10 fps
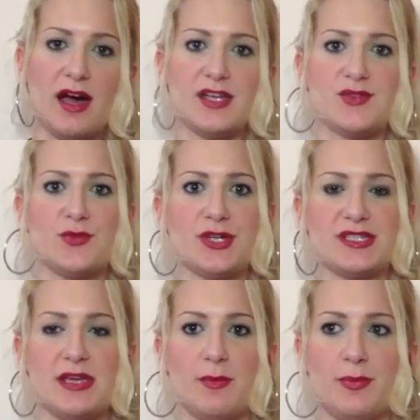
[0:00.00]
as for
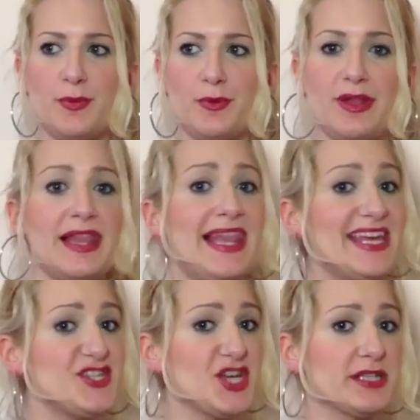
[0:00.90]
example
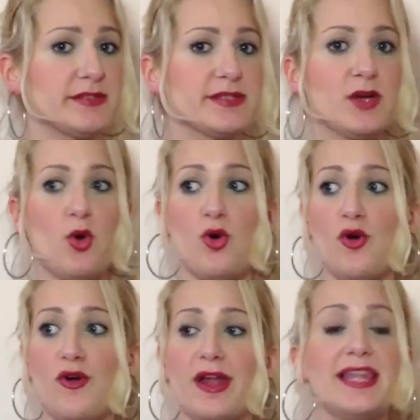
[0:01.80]
legend
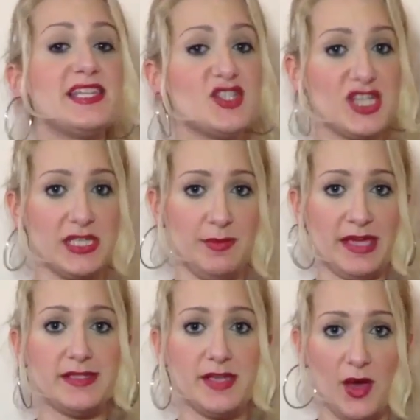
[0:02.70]
or
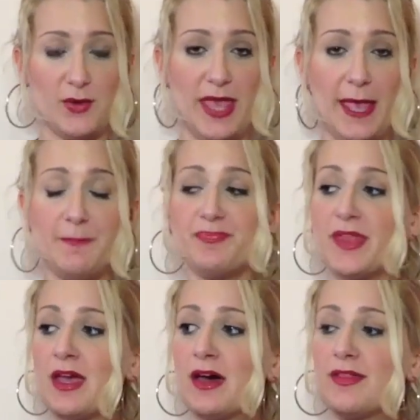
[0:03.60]
legitimate, okay?
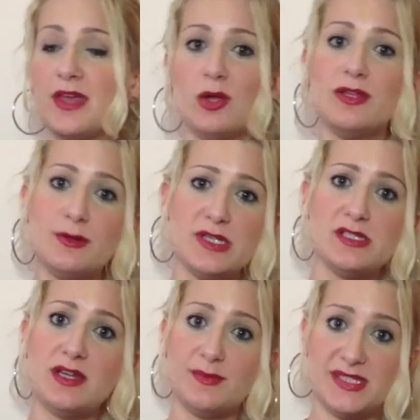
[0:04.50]
The only
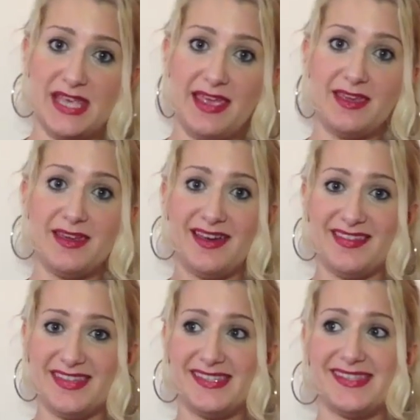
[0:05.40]
reason I'm saying
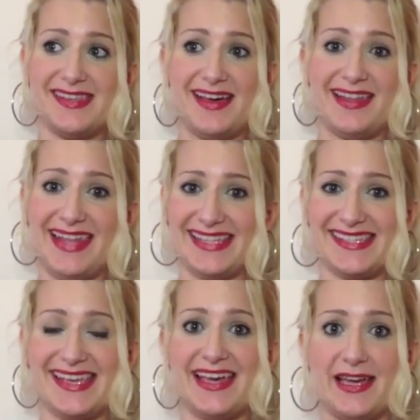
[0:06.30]
this
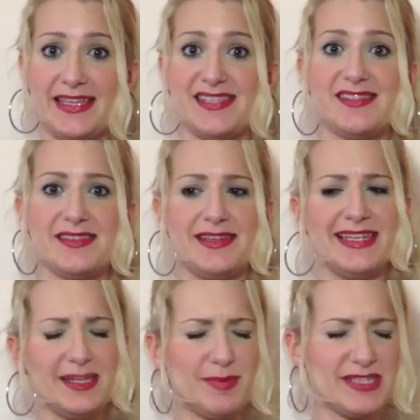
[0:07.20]
letter is a
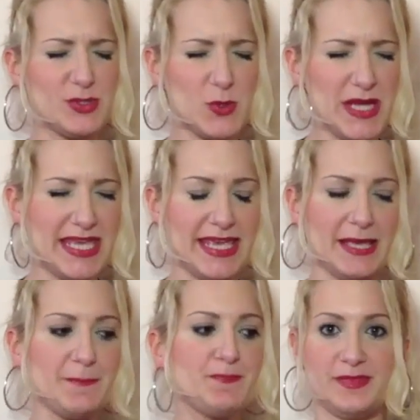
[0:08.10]
little bit
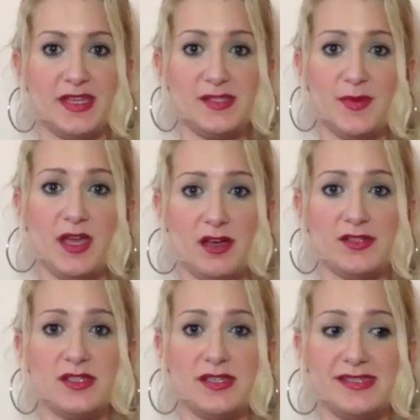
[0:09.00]
tricky is
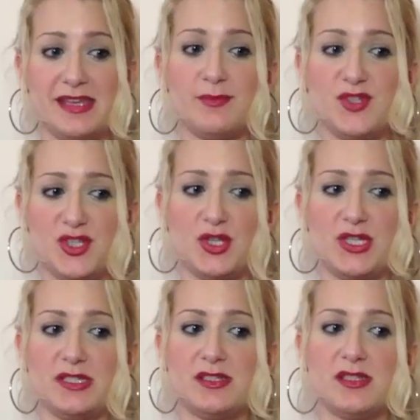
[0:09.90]
because some
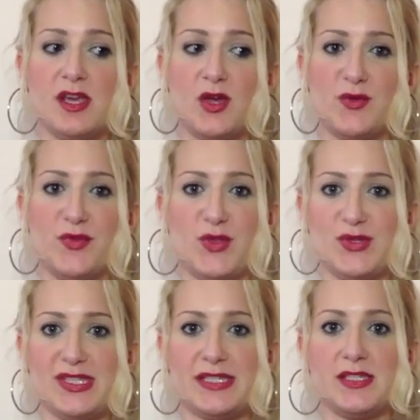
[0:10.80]
students
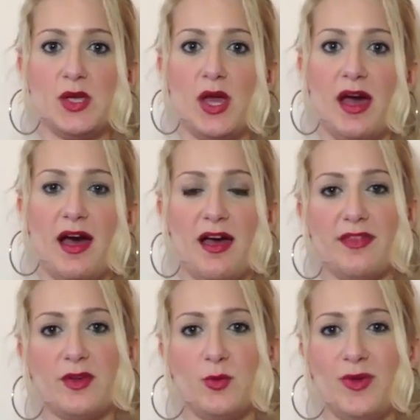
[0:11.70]
confuse it
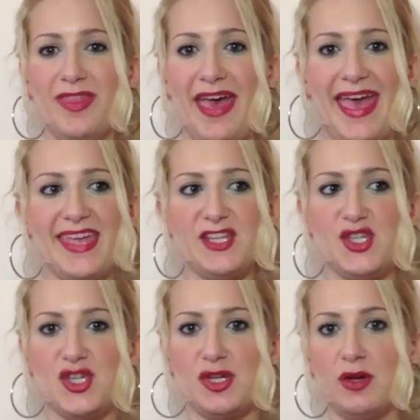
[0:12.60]
either with
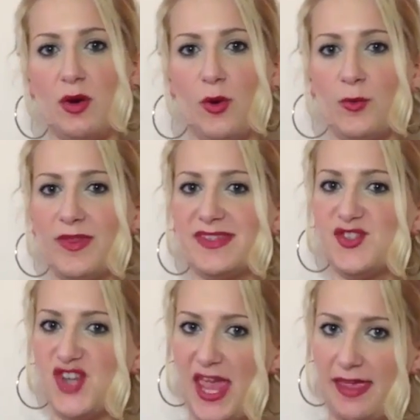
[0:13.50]
H or with
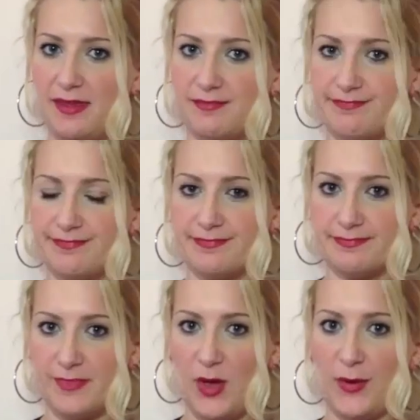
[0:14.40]
J,
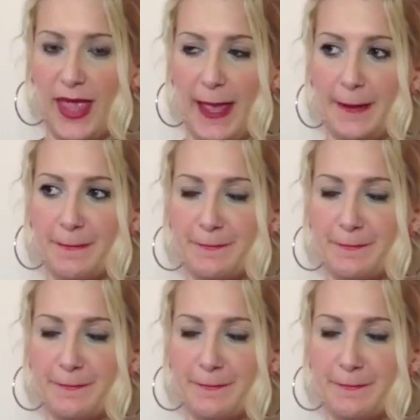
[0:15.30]
okay?